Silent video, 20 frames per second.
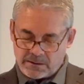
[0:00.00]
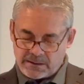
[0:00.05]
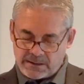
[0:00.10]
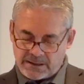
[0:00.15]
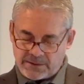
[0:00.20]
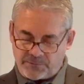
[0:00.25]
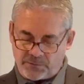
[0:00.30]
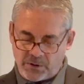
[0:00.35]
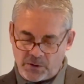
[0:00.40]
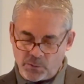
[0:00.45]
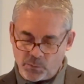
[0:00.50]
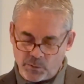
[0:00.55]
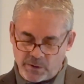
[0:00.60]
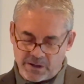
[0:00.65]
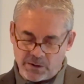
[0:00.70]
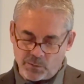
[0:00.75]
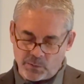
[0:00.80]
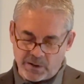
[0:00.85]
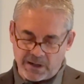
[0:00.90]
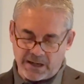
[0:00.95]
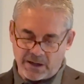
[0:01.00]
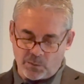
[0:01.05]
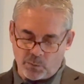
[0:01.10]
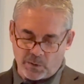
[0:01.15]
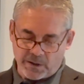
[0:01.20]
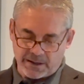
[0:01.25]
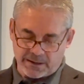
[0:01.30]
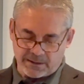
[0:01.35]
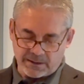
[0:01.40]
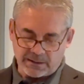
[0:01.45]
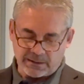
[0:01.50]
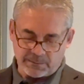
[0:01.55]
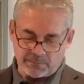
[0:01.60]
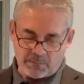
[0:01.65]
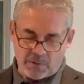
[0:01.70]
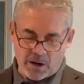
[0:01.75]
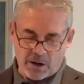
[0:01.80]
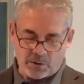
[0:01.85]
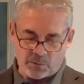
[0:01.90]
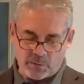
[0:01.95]
If we reread what
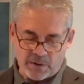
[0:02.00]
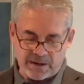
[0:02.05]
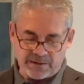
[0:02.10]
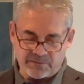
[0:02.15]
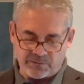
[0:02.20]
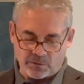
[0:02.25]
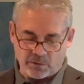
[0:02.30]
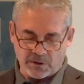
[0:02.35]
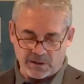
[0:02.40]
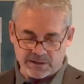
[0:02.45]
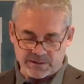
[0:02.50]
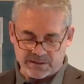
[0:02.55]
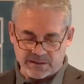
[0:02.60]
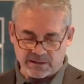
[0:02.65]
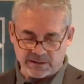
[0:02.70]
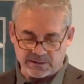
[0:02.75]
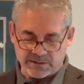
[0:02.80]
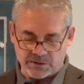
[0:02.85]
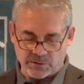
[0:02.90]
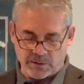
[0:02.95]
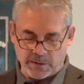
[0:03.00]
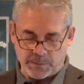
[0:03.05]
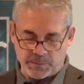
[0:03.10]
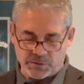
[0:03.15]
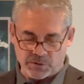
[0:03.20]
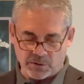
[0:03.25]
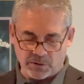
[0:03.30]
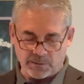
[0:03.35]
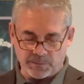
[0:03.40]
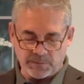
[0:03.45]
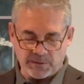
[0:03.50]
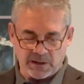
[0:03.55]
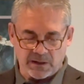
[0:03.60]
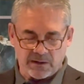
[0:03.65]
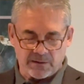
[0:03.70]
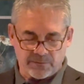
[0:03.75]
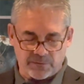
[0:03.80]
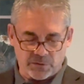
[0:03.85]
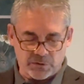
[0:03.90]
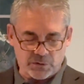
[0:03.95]
Mark read for us, the scripture,
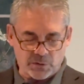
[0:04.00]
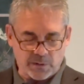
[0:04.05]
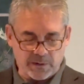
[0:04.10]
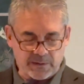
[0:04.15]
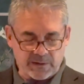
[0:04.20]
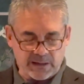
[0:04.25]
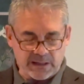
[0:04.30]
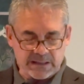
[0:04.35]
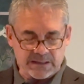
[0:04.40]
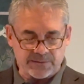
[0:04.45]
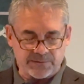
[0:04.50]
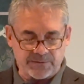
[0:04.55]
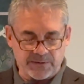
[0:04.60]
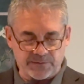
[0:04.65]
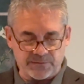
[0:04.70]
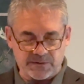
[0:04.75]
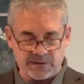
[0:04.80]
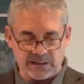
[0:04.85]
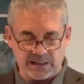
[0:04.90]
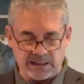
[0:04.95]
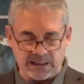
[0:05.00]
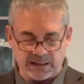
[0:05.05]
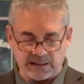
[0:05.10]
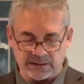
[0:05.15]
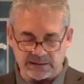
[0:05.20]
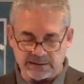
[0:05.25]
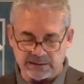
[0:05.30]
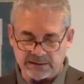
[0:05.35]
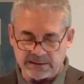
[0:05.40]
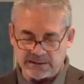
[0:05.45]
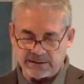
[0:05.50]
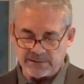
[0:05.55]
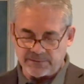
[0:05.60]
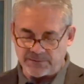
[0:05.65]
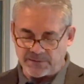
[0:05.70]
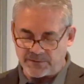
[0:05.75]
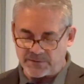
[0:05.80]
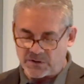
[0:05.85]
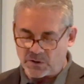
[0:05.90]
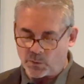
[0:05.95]
1 Corinthians 15,
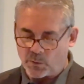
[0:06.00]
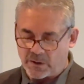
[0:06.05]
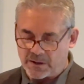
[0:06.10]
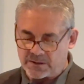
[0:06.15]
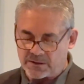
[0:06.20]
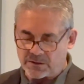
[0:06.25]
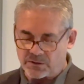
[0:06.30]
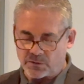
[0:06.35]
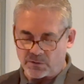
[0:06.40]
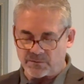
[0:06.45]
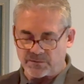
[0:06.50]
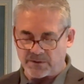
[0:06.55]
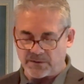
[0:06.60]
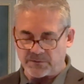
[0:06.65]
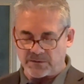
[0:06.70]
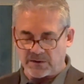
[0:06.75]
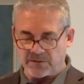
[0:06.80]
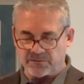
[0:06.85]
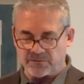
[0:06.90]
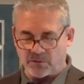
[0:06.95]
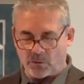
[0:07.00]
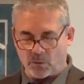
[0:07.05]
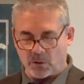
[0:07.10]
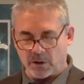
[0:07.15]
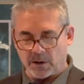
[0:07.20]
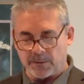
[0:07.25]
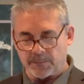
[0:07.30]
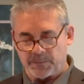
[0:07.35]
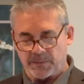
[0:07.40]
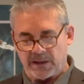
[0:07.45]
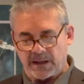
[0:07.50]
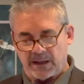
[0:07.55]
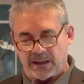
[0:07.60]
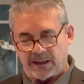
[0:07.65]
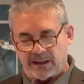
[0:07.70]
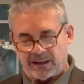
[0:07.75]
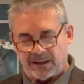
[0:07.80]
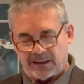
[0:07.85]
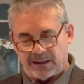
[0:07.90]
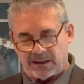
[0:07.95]
51 through 54,
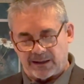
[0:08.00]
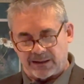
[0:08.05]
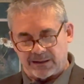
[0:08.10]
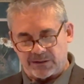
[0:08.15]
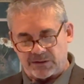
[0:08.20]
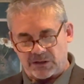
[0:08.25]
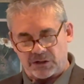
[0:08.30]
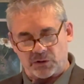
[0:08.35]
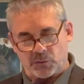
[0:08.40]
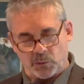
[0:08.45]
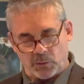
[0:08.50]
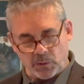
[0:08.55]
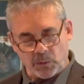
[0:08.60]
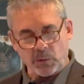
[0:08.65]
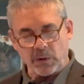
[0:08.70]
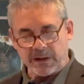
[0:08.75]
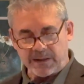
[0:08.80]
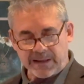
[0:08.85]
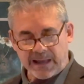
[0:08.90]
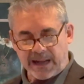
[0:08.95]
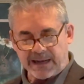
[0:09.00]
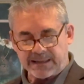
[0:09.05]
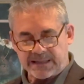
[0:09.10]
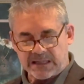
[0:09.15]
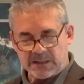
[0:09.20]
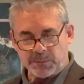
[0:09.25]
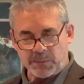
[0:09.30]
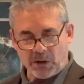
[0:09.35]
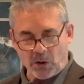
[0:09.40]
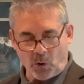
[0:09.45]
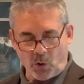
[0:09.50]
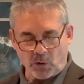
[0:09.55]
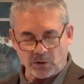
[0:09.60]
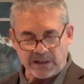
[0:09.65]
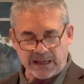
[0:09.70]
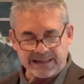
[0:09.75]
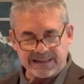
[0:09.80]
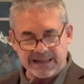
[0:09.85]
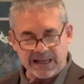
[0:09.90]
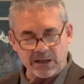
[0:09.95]
just to reread that, it says, "Behold,
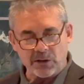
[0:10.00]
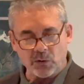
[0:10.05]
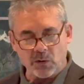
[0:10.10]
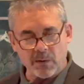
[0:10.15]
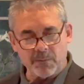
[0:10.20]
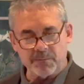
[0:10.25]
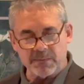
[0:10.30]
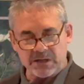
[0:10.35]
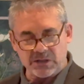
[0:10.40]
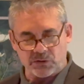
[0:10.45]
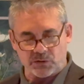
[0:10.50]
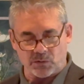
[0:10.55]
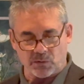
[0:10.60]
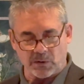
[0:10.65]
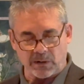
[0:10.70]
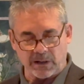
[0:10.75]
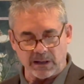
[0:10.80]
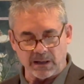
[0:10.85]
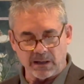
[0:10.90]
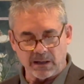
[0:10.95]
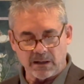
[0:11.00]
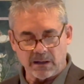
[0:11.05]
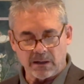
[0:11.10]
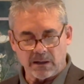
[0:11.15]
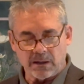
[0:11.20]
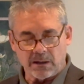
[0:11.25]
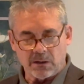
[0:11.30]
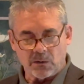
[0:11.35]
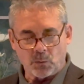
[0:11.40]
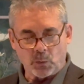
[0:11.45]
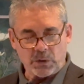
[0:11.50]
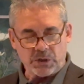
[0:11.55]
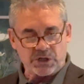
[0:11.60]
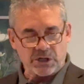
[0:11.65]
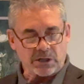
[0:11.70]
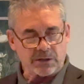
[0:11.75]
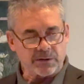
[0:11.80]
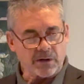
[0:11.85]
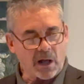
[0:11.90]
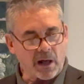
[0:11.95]
I tell you a mystery. We
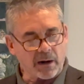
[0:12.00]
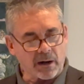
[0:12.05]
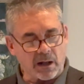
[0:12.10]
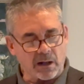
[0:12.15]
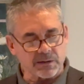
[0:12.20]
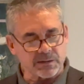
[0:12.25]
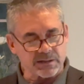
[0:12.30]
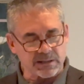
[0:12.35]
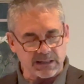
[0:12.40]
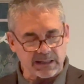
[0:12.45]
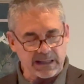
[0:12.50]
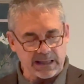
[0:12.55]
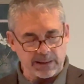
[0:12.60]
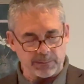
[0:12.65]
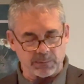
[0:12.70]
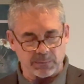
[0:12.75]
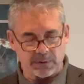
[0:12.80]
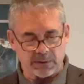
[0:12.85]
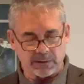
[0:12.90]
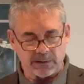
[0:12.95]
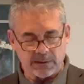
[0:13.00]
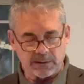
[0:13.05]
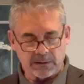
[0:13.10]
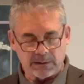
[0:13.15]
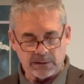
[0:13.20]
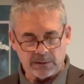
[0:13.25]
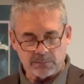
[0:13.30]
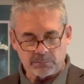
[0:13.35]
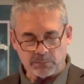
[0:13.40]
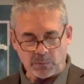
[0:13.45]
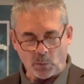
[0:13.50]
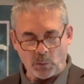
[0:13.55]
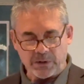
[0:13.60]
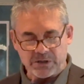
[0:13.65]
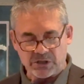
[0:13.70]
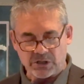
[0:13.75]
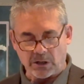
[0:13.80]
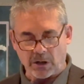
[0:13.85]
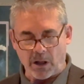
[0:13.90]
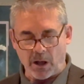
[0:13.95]
shall not all sleep, but we
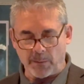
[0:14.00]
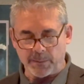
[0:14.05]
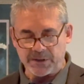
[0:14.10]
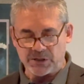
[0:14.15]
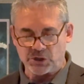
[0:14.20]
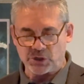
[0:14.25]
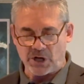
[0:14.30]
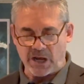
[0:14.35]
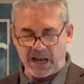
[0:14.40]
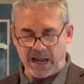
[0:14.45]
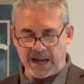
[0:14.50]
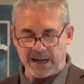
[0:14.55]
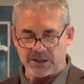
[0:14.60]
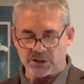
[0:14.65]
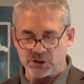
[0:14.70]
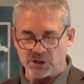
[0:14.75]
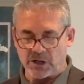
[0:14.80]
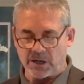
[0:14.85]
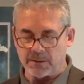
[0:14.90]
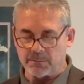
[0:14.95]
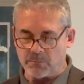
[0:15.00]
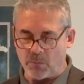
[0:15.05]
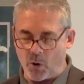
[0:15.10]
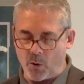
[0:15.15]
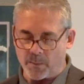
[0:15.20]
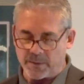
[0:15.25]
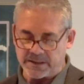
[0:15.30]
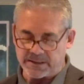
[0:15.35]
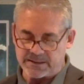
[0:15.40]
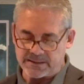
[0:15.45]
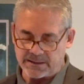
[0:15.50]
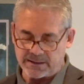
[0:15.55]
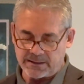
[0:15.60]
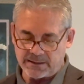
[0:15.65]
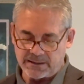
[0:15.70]
shall all be changed in a moment,